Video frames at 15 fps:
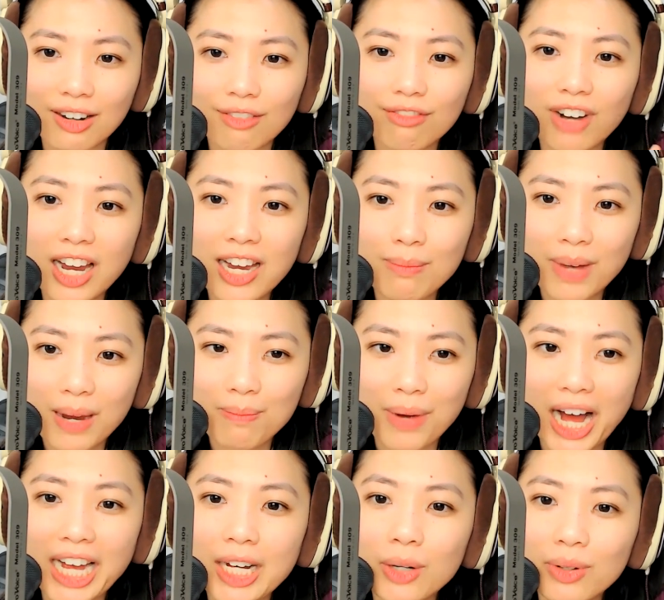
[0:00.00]
Write my
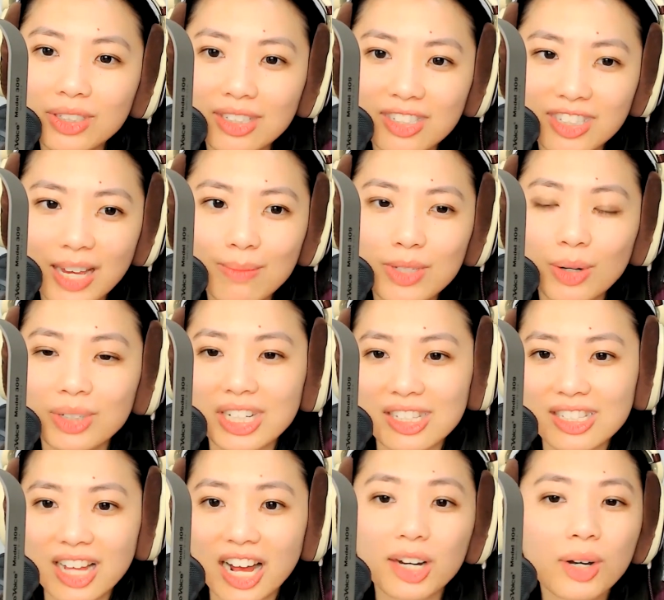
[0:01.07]
bio in the same tone and
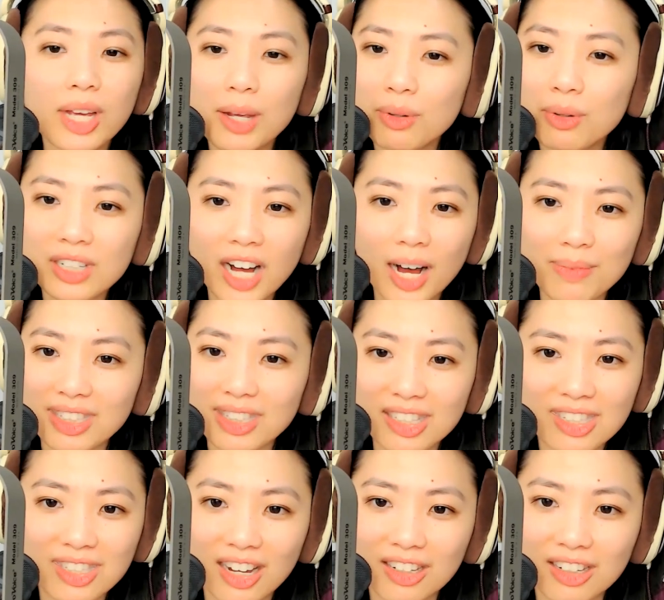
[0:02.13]
style. It will copy
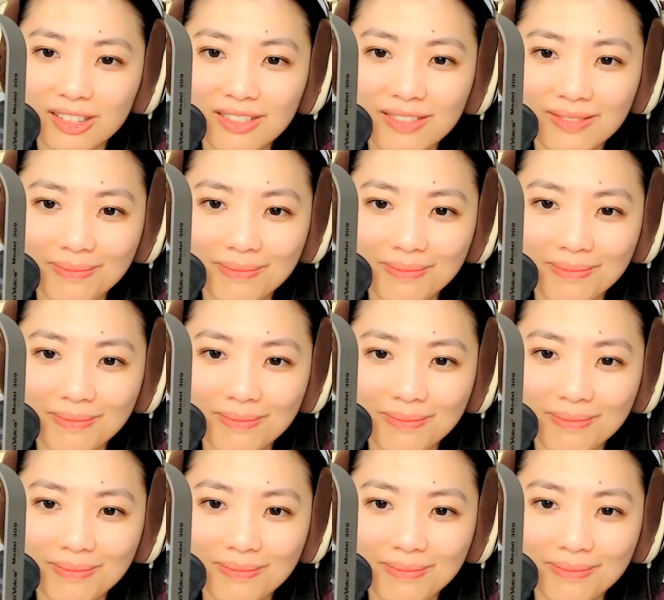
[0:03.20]
that style.